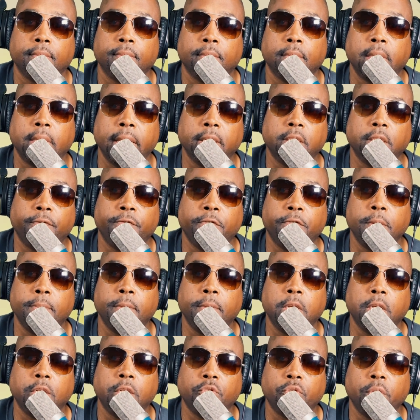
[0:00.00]
That's a
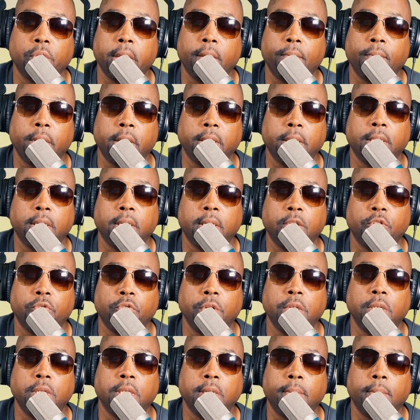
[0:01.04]
feminine trait right there,
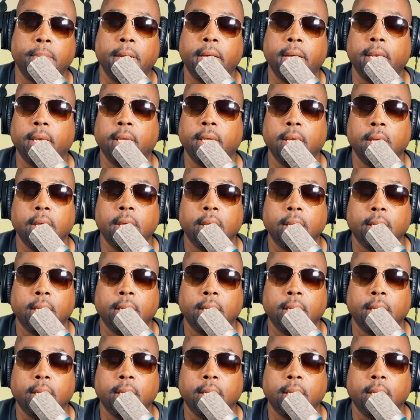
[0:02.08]
treating somebody